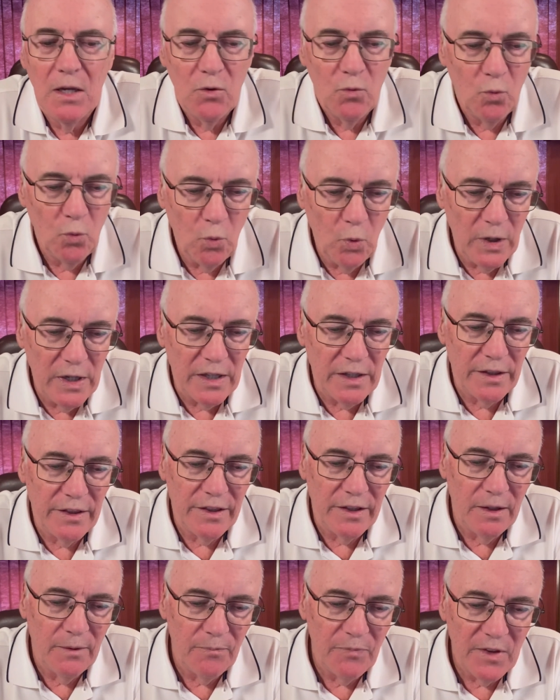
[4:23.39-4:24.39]

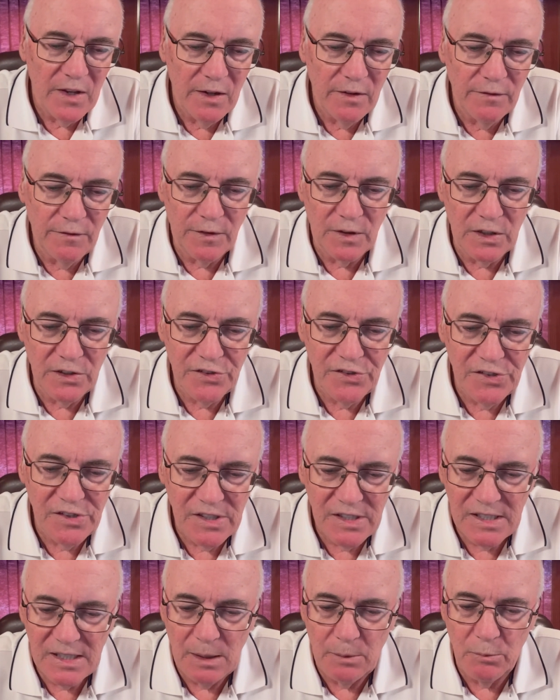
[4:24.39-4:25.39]
with verse
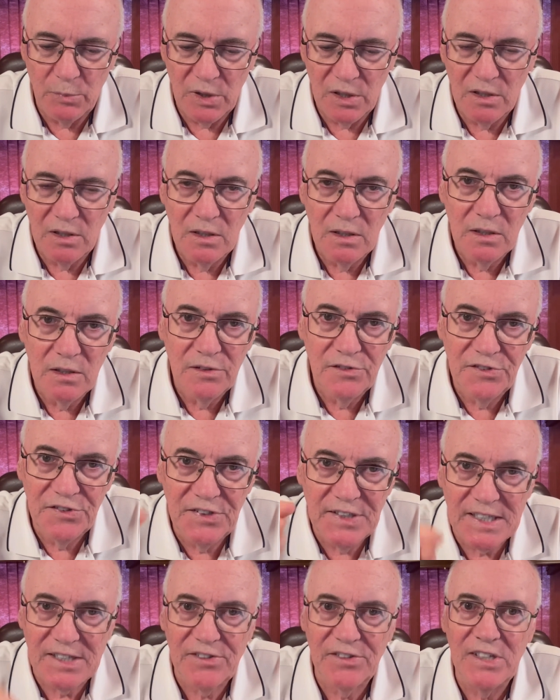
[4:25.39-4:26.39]
number
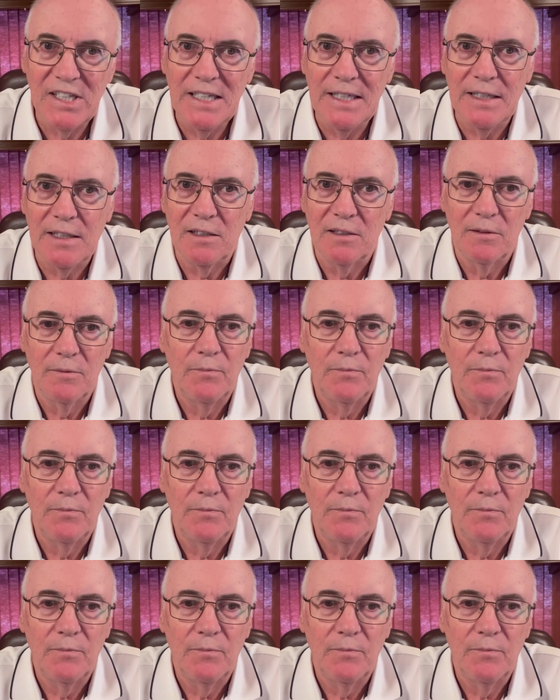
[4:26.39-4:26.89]
16.